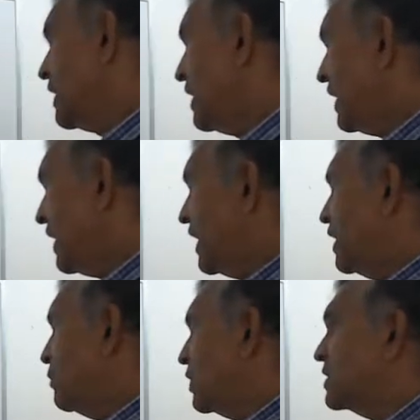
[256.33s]

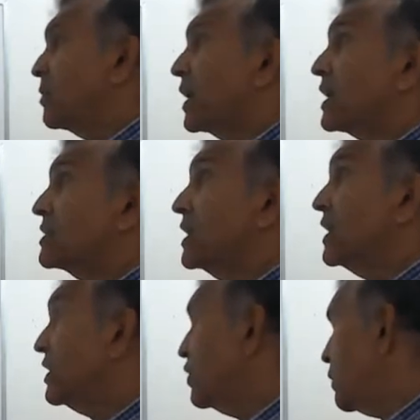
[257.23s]
And what's in brackets
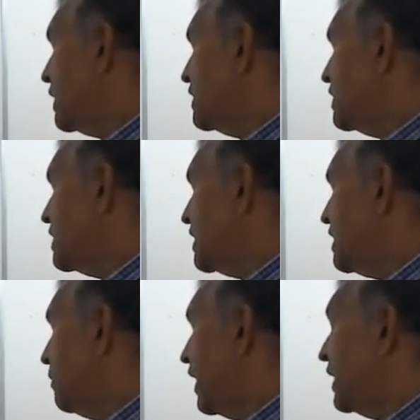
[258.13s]
there?
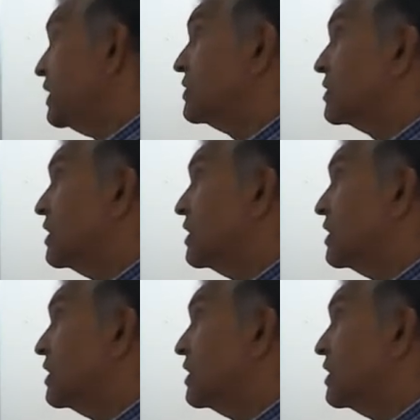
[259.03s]
20t minus